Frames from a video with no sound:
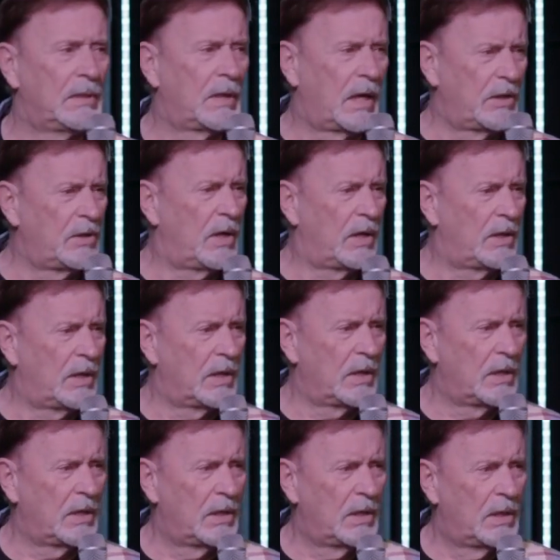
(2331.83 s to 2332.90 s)
Yeah. Are y'all here?
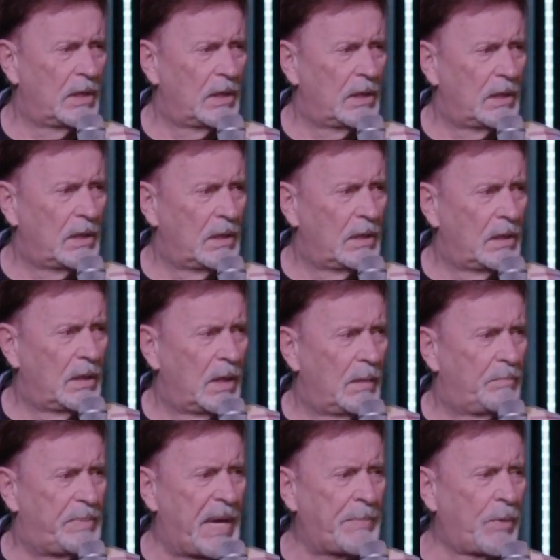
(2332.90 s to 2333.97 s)

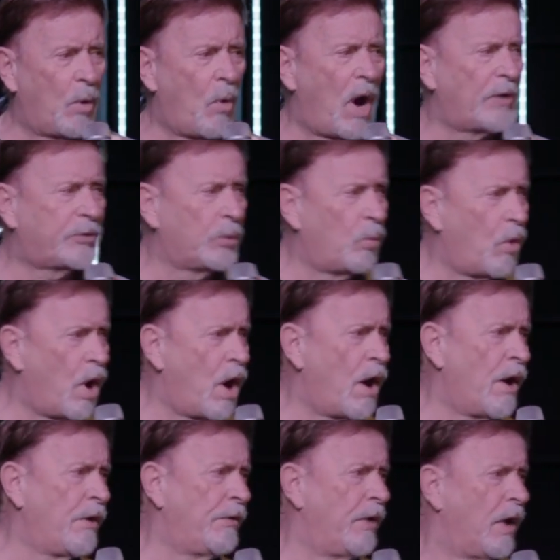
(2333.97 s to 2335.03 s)
Yeah. People want the
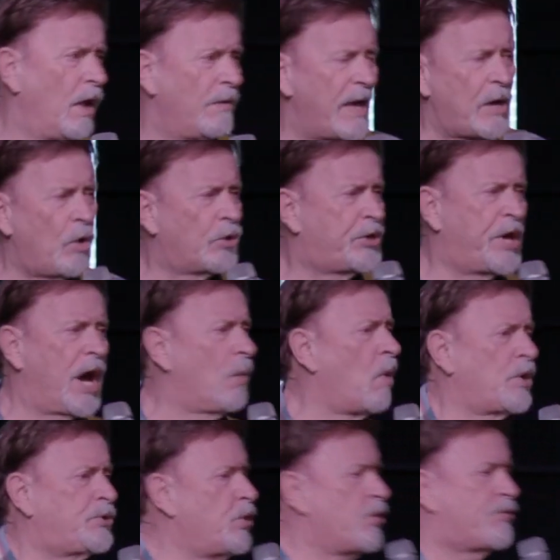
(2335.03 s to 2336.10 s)
word. They don't care
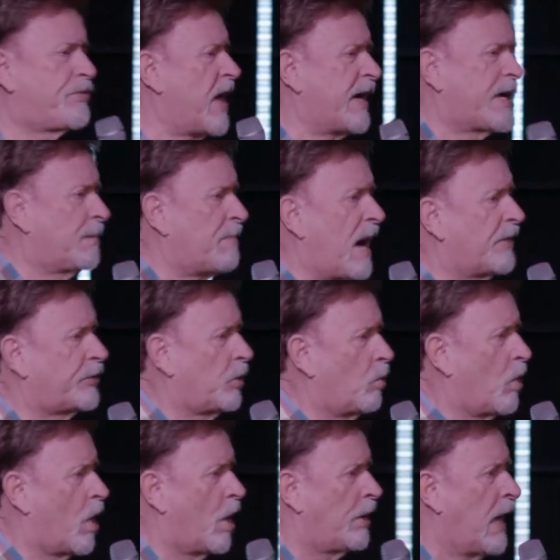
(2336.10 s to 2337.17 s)
what you think about the
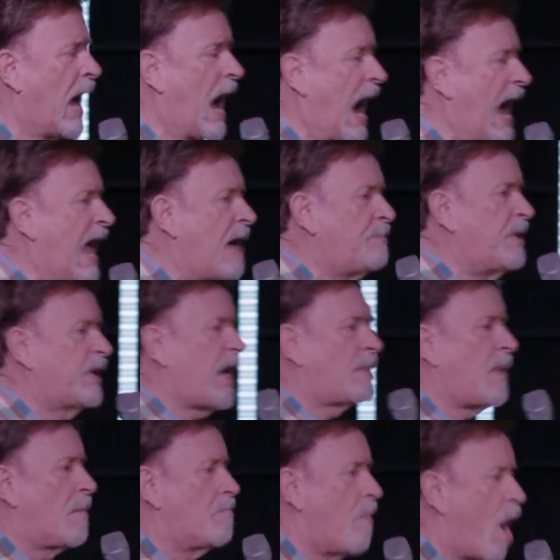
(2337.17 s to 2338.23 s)
word. I have become
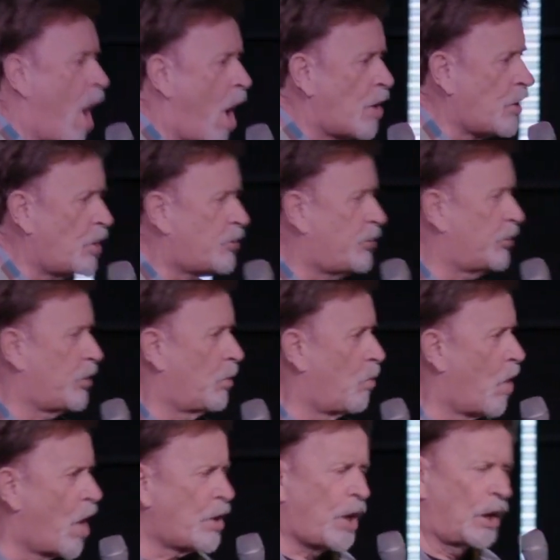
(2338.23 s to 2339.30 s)
a martyr to the
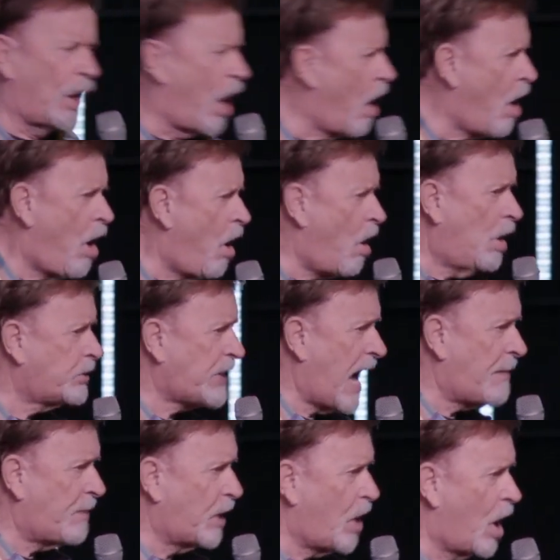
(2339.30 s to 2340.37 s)
word a long
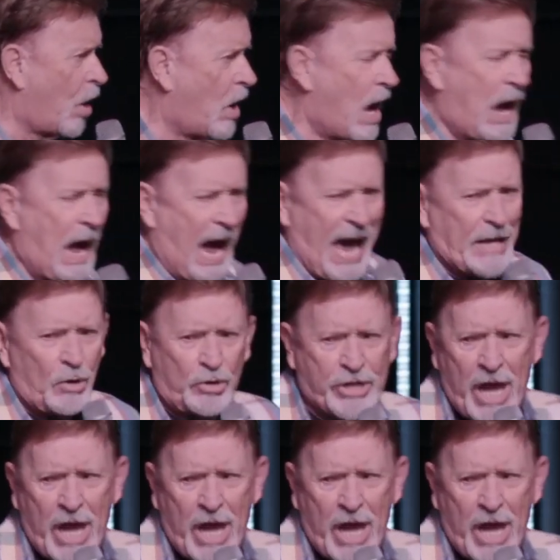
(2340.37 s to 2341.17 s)
time ago. I don't